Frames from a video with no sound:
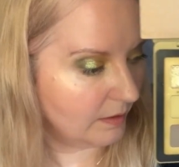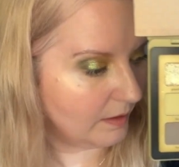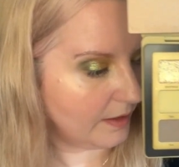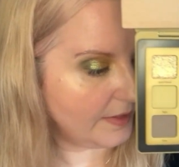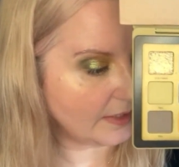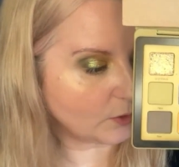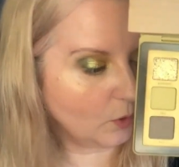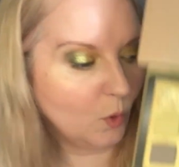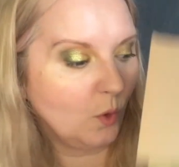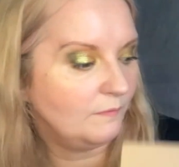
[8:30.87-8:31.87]
And that's
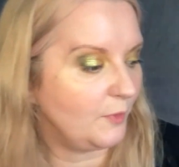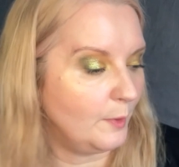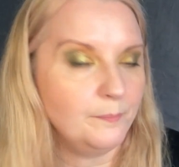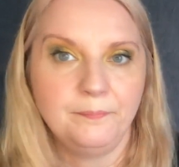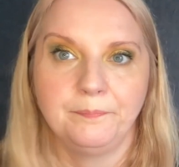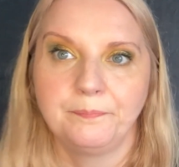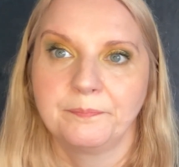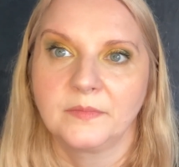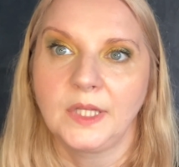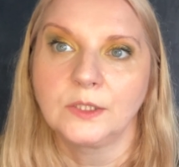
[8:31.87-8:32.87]
all of them.
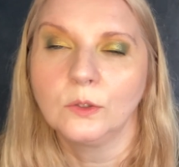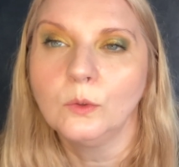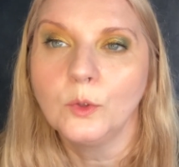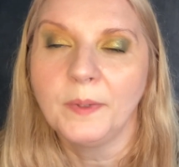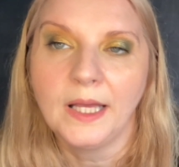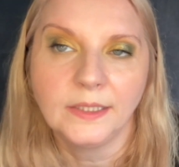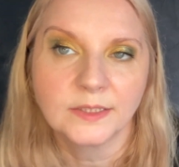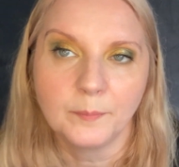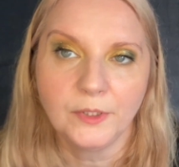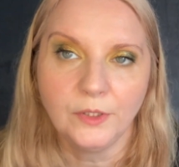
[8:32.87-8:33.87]
That's all the palettes
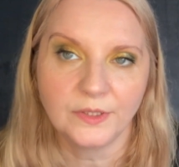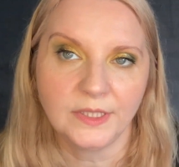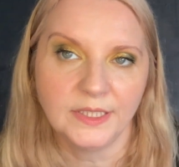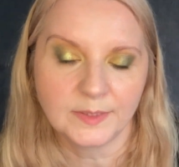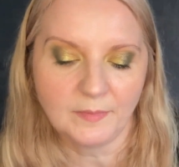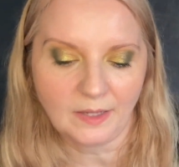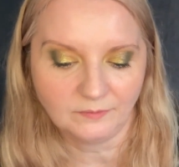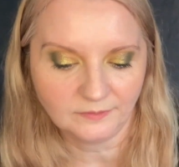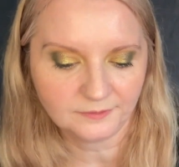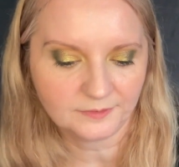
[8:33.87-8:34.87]
I've been using this
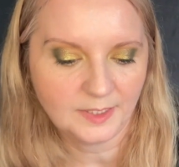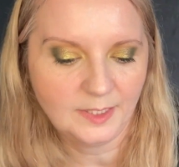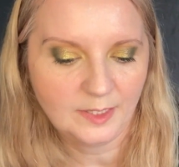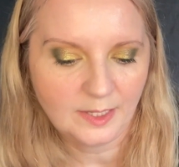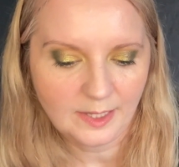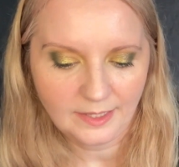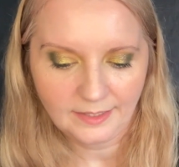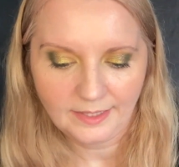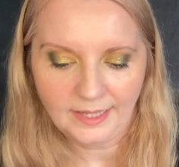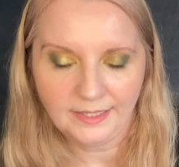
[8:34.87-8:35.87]
month.
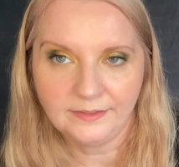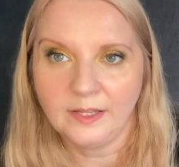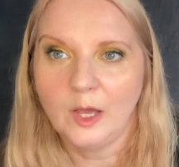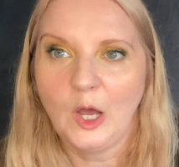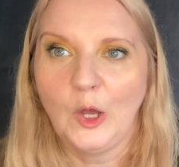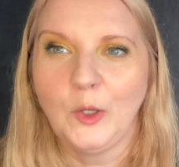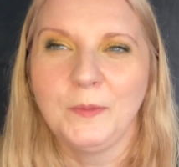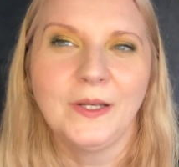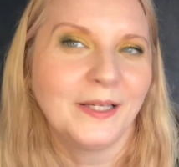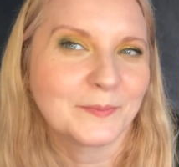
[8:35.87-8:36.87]
And I hope you
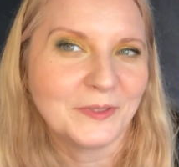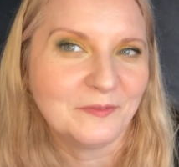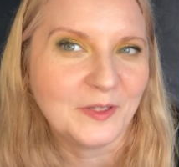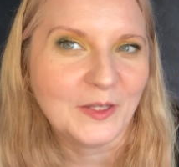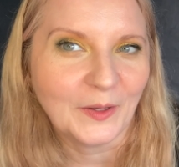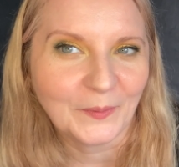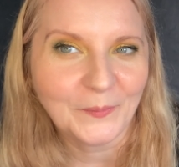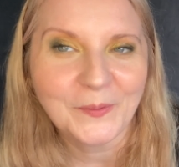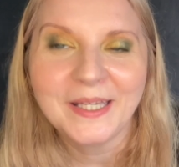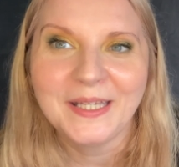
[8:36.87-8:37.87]
liked my video.
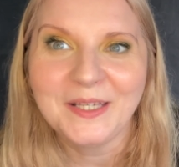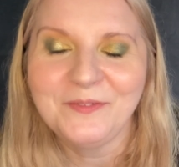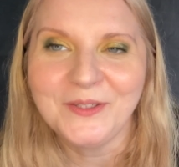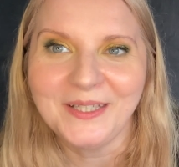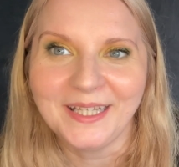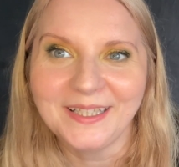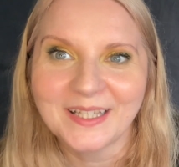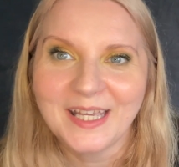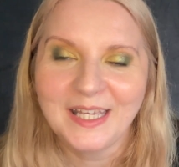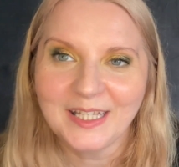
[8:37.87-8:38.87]
If you did,
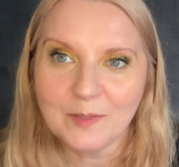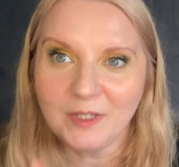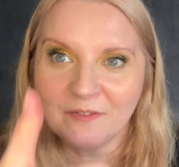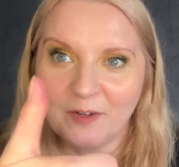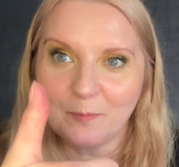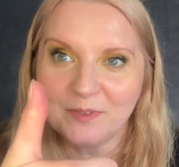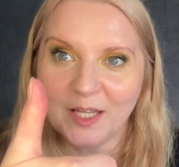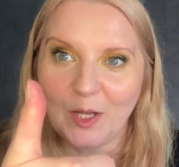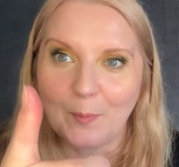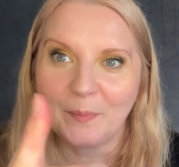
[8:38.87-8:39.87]
give me a thumbs
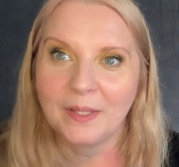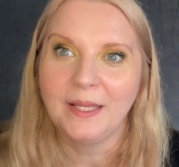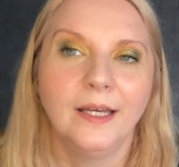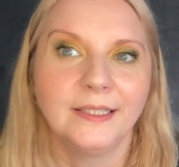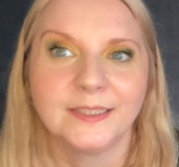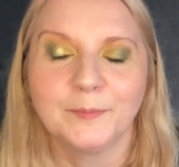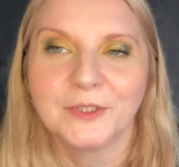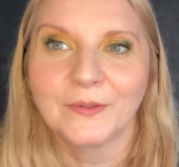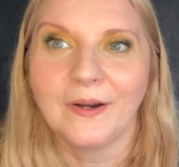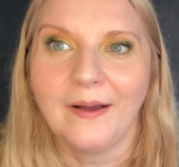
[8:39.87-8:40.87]
up and a
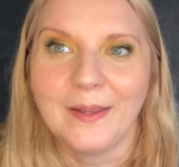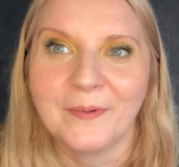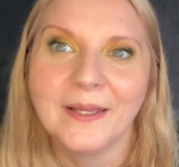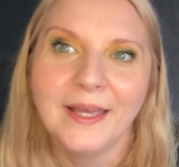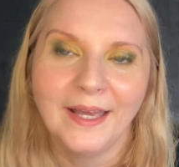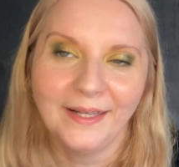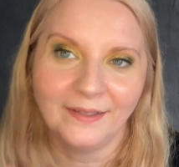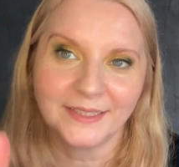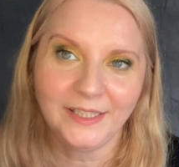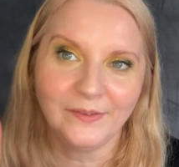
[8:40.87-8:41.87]
subscribe. And I'll
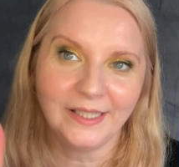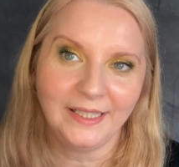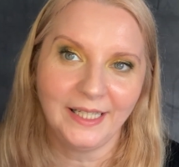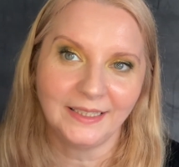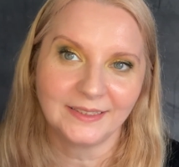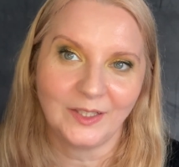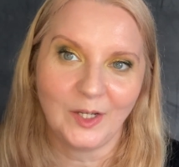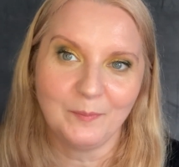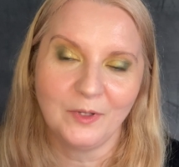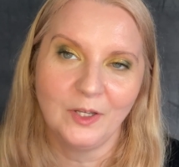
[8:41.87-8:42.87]
see you again next
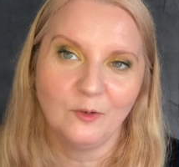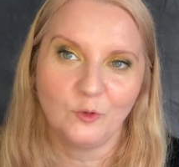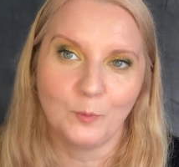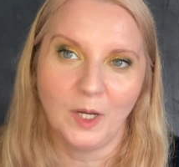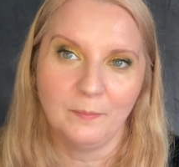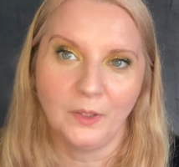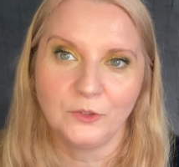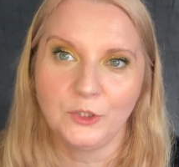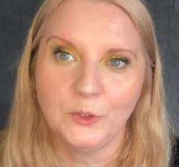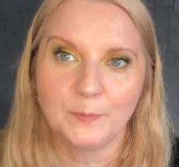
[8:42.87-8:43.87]
time for my most
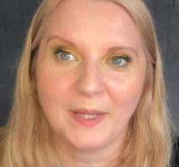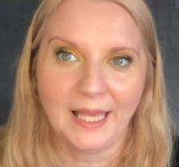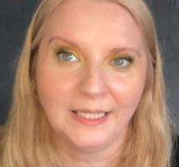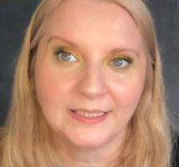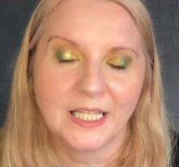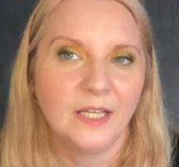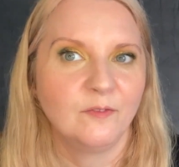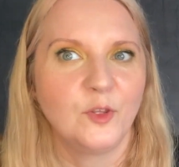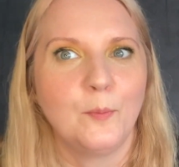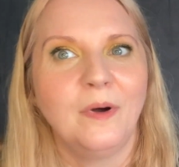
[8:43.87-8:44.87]
used palettes for
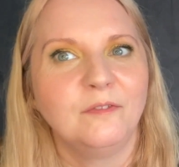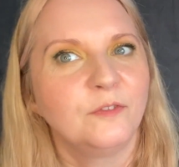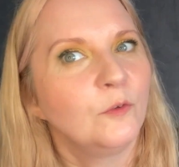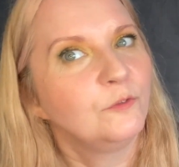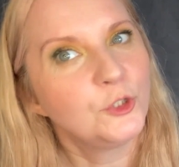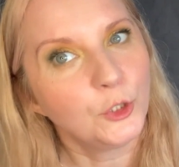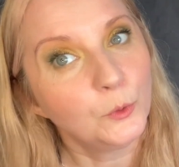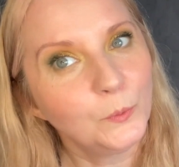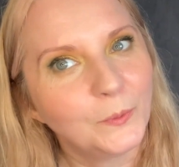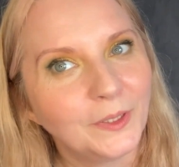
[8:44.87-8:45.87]
the month of
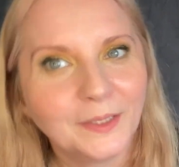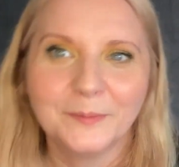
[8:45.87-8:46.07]
June.